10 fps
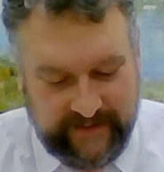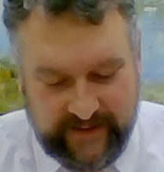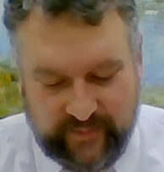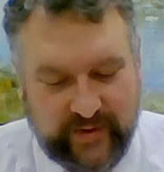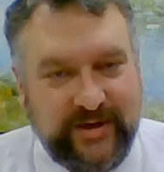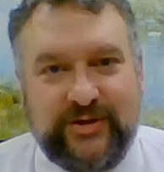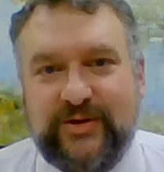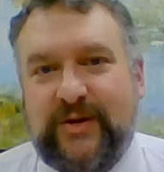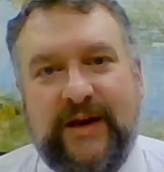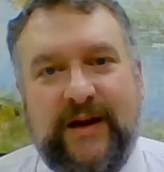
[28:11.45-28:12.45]
The
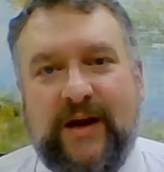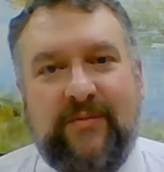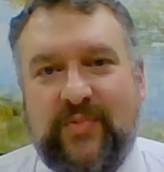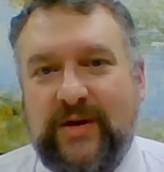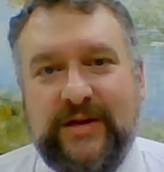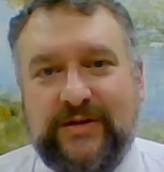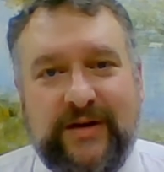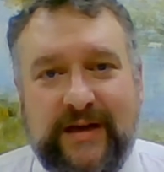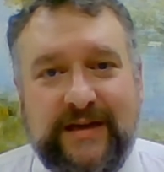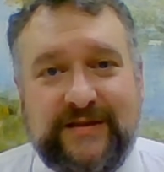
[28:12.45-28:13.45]
preacher cannot preach
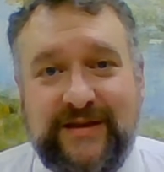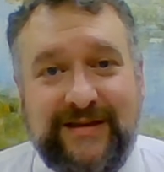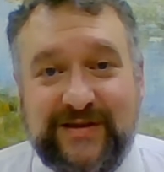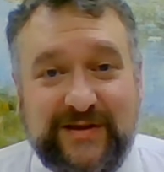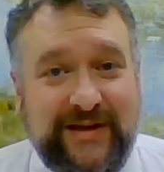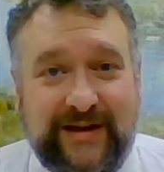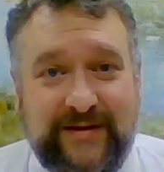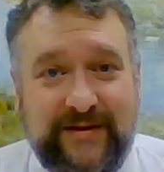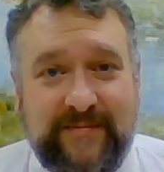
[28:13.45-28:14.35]
unless he is sent.